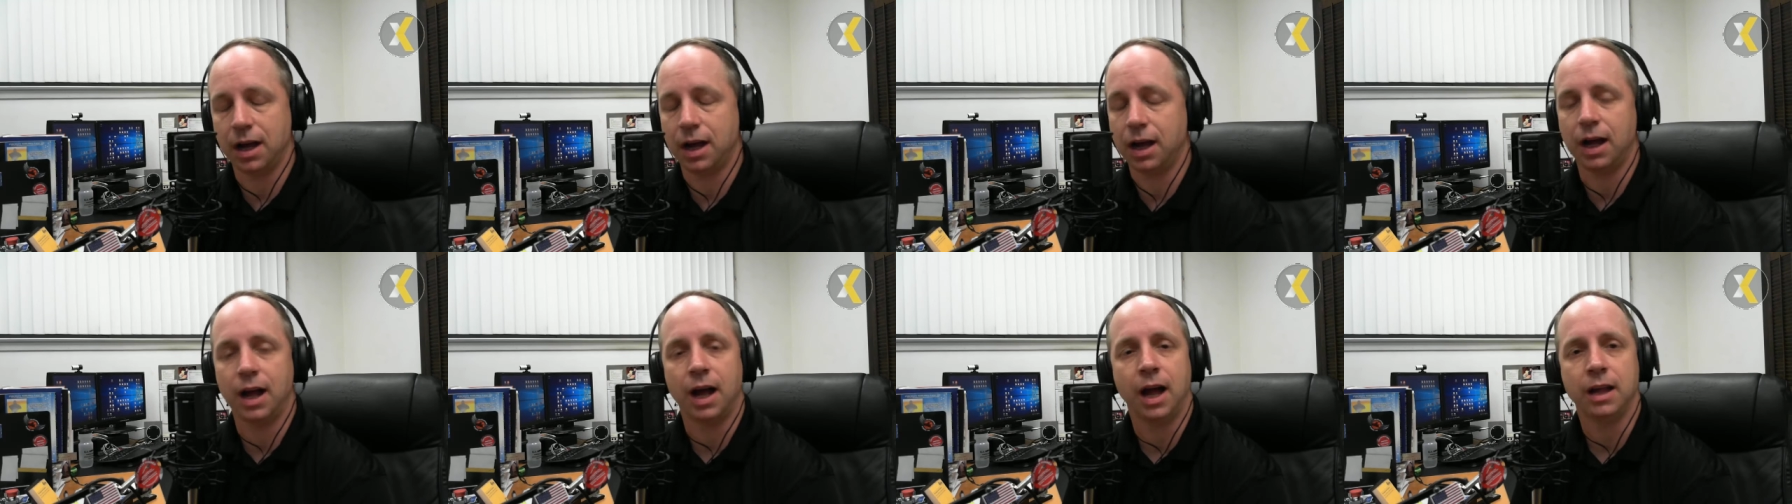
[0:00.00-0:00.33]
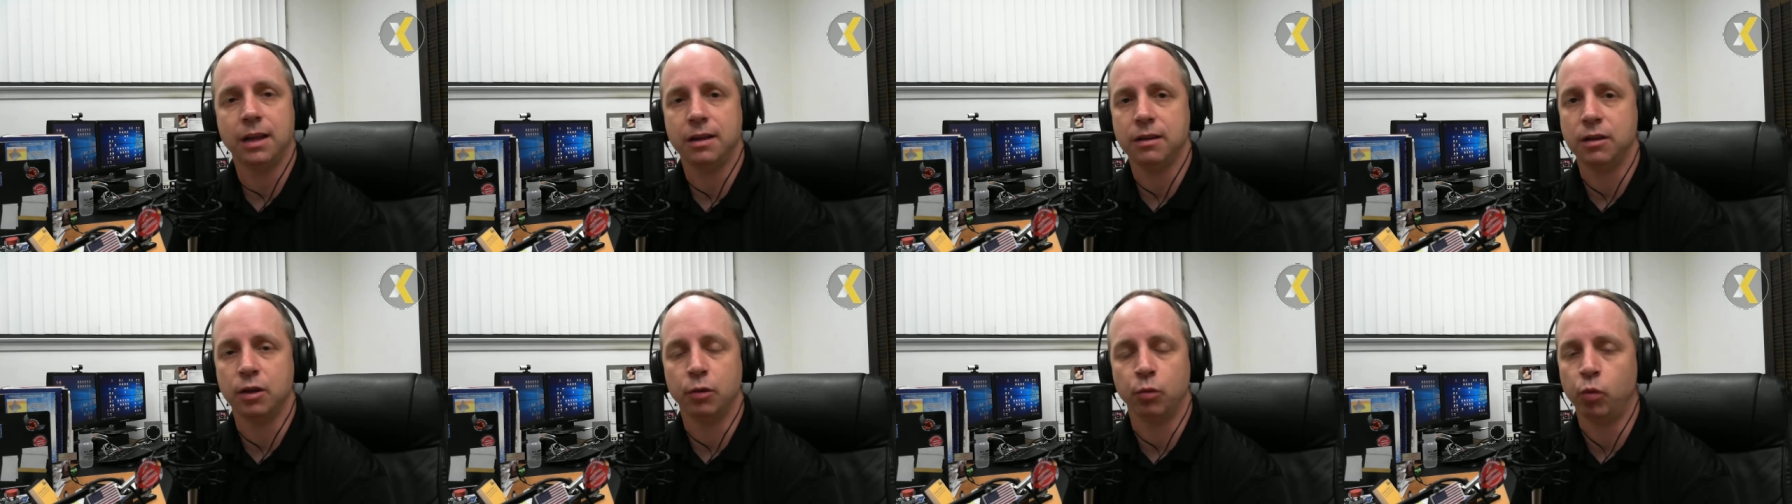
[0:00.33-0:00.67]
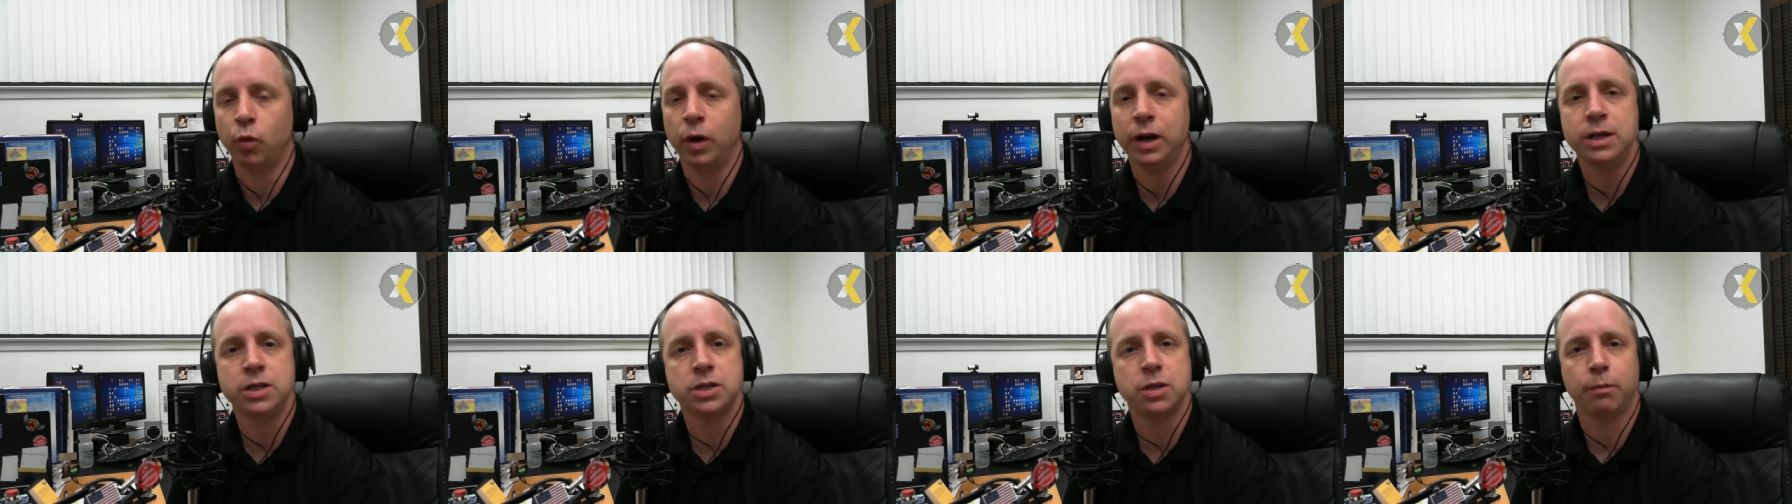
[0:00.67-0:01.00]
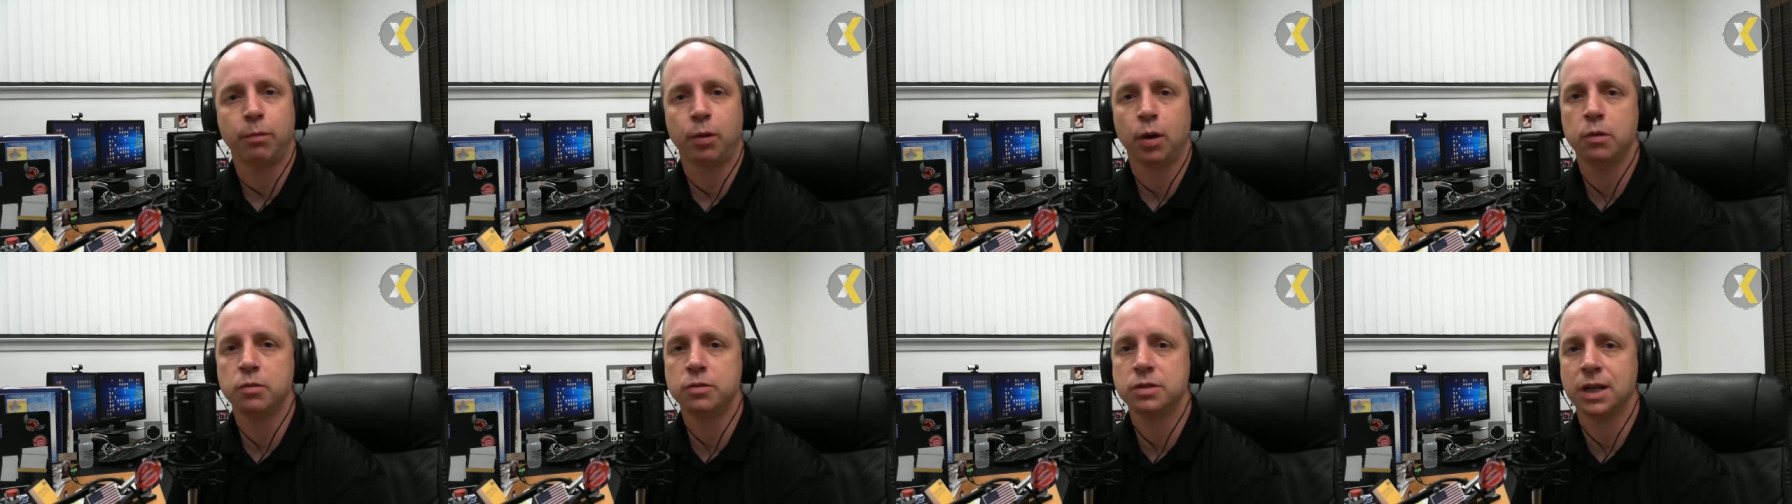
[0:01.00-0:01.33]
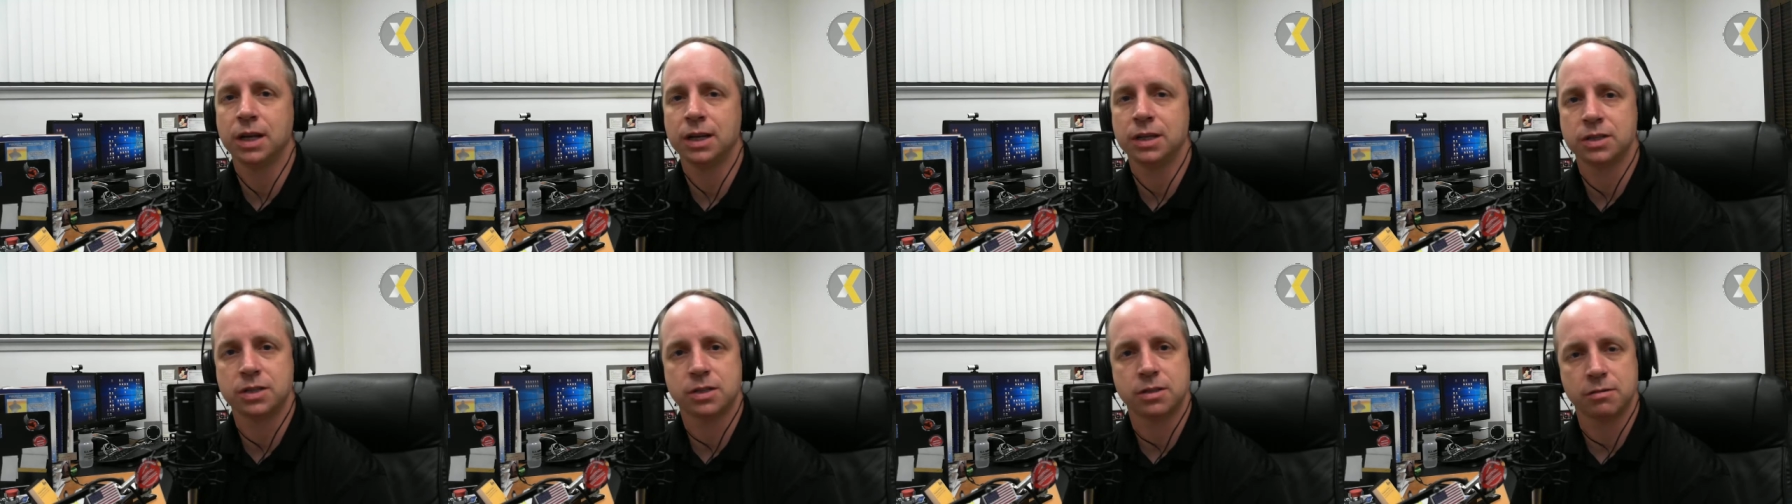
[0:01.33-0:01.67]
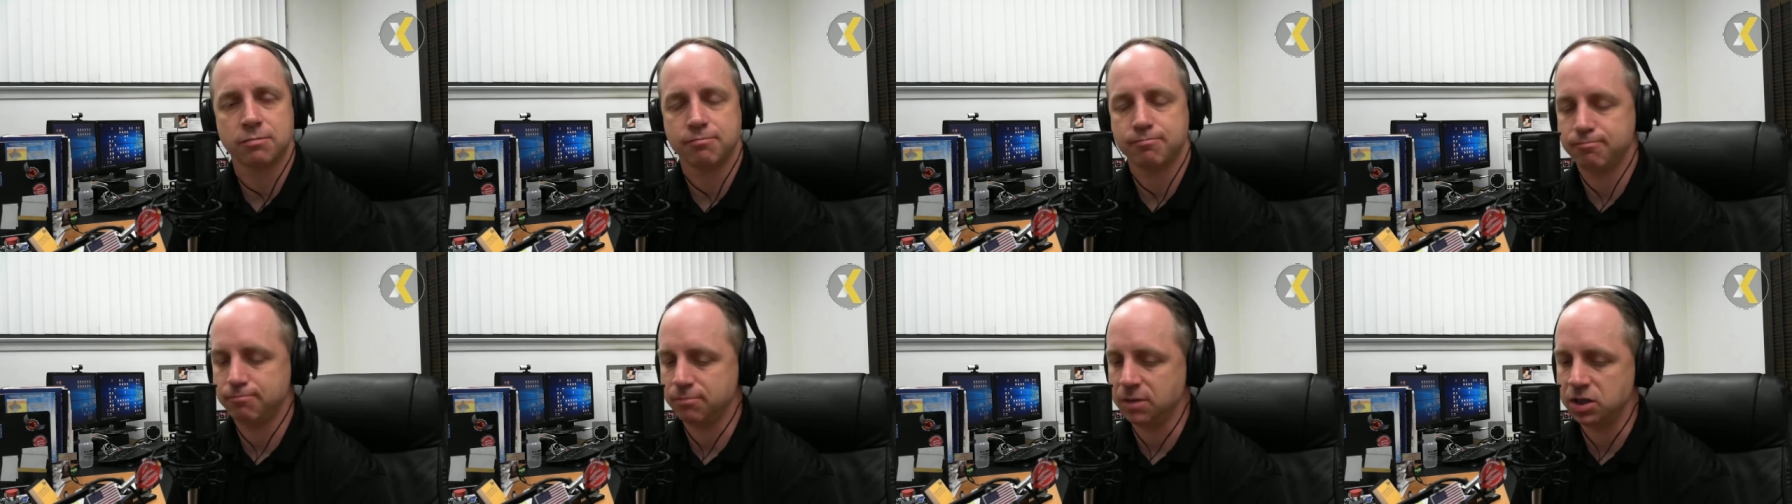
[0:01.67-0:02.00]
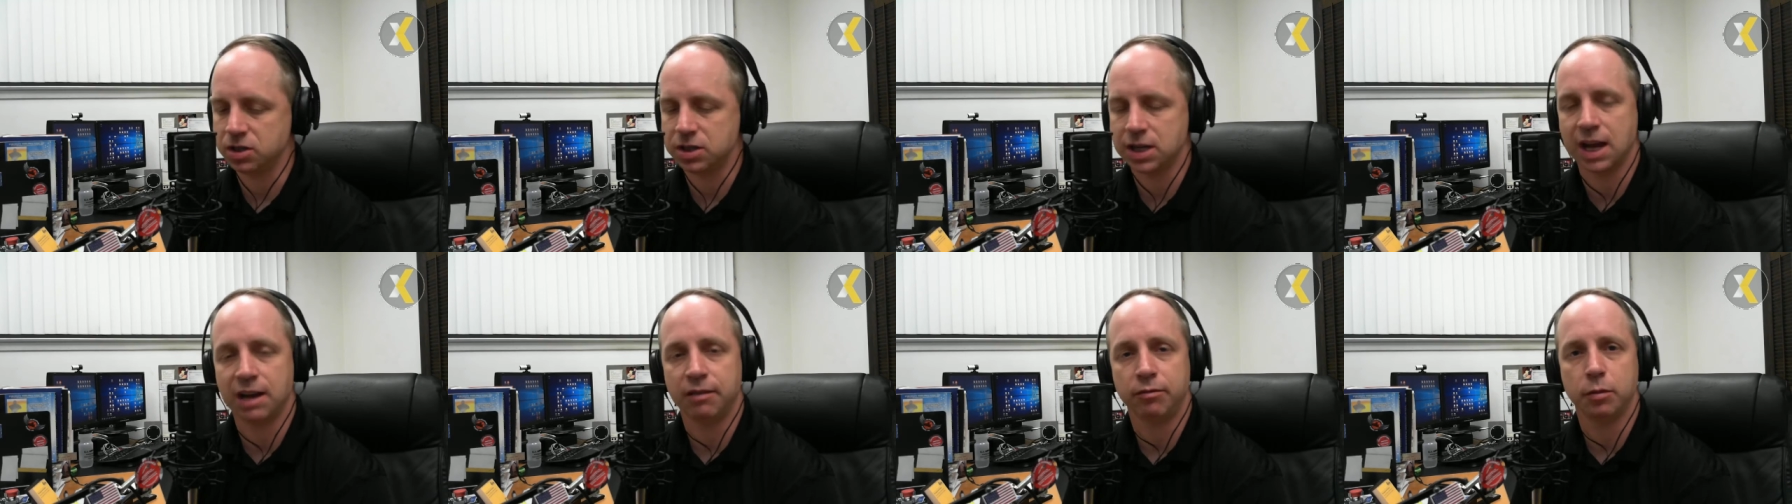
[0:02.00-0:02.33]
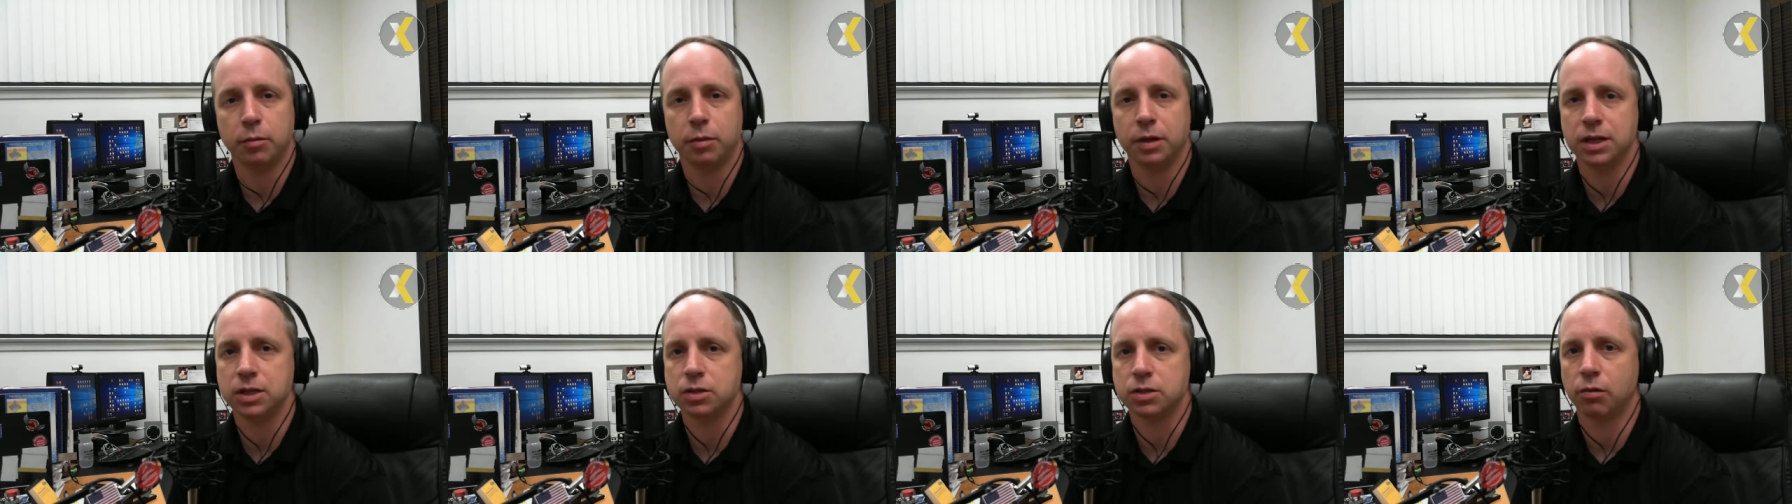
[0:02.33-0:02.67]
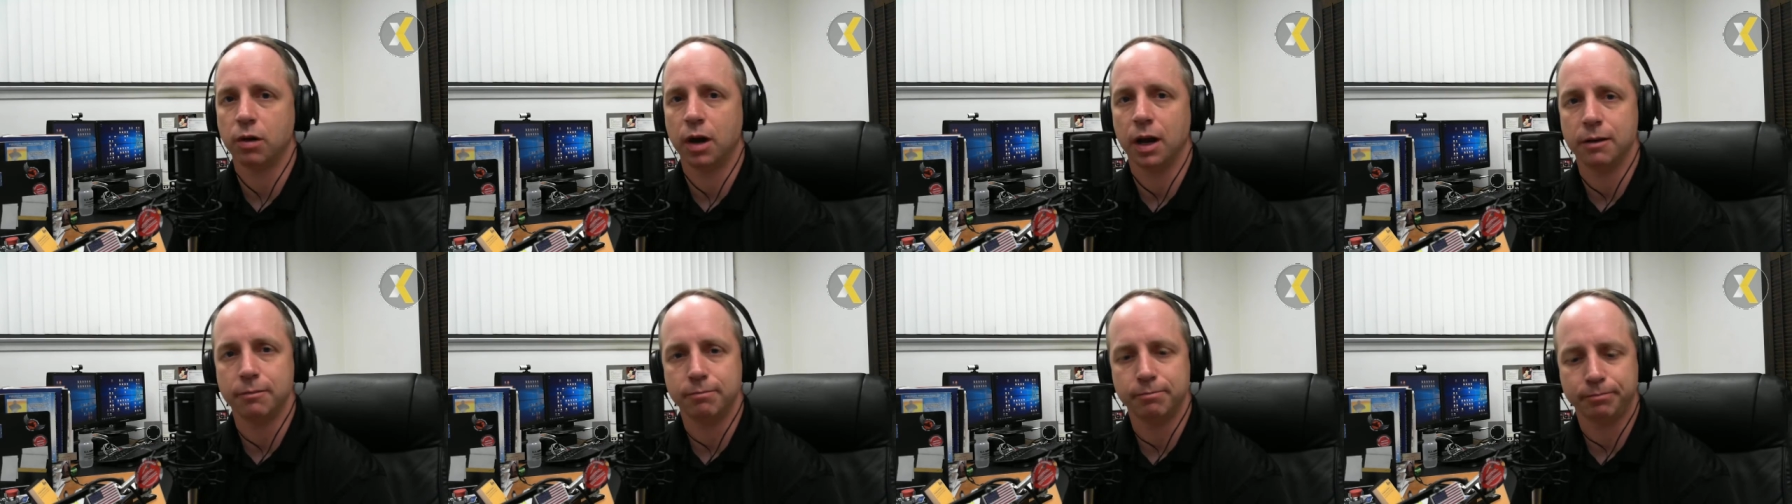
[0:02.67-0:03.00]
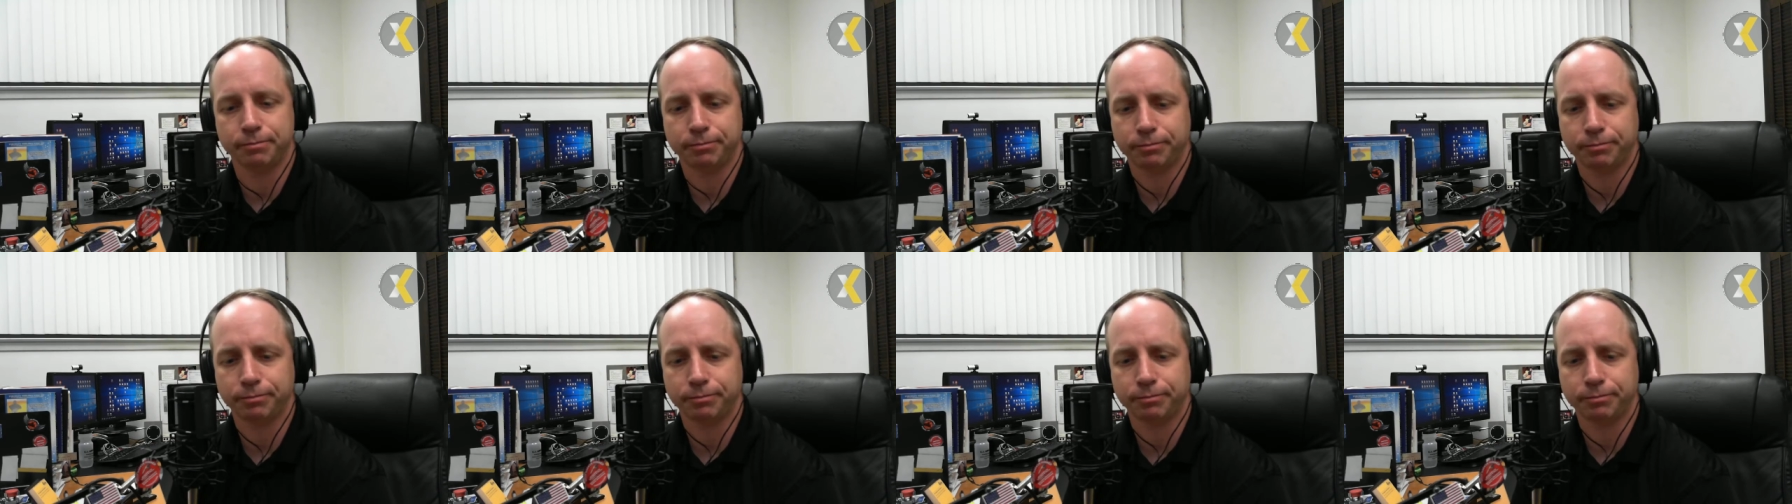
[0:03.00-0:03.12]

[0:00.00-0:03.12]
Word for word: I, the right to protest is everybody's right.